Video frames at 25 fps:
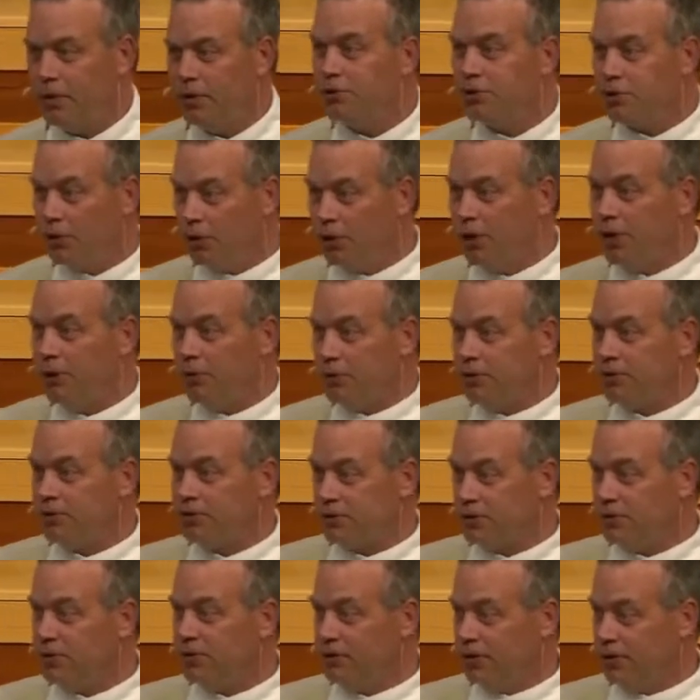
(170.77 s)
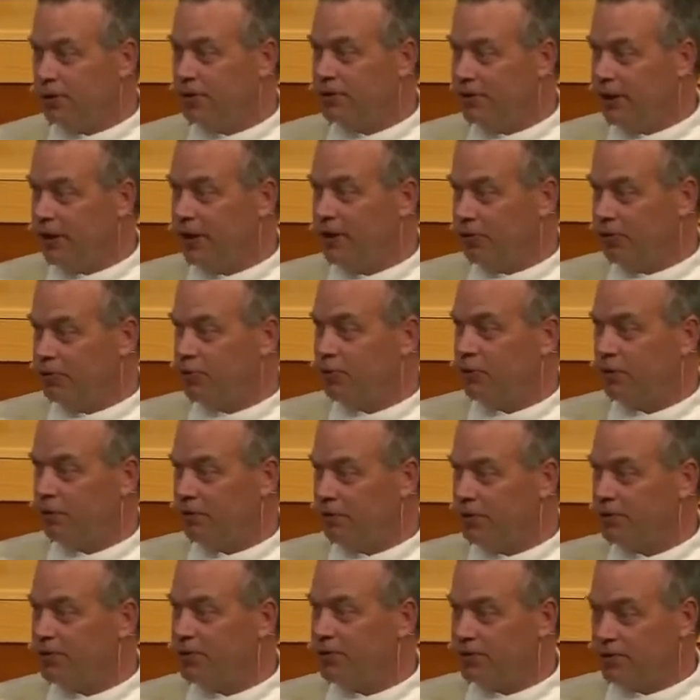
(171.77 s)
So he was going to take control of
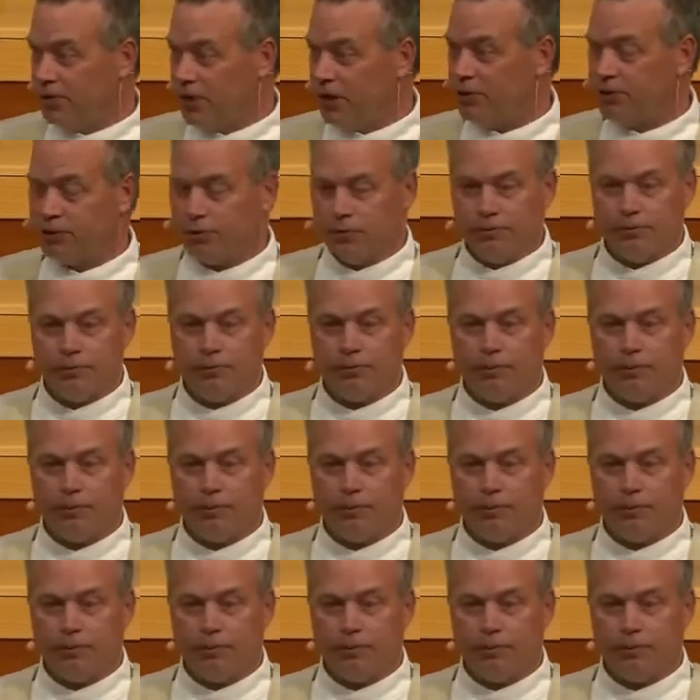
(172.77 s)
this discussion.